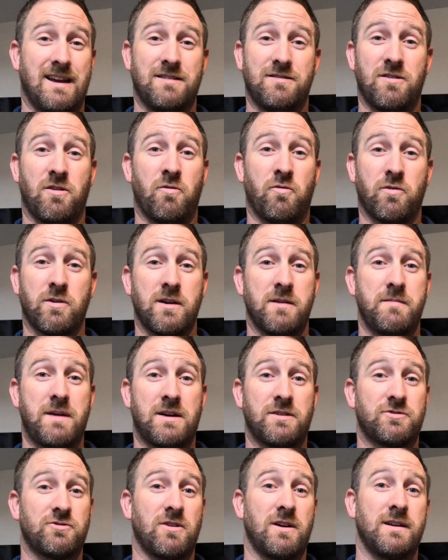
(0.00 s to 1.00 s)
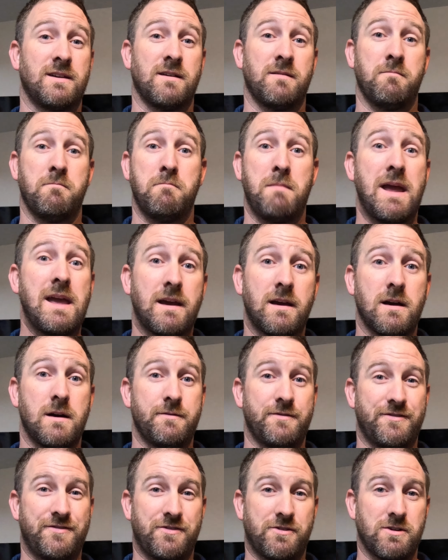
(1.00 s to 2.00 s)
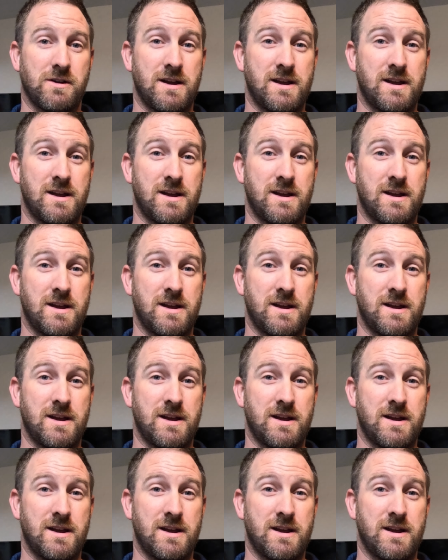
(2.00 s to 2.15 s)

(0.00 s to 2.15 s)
And don't worry about trying to make up for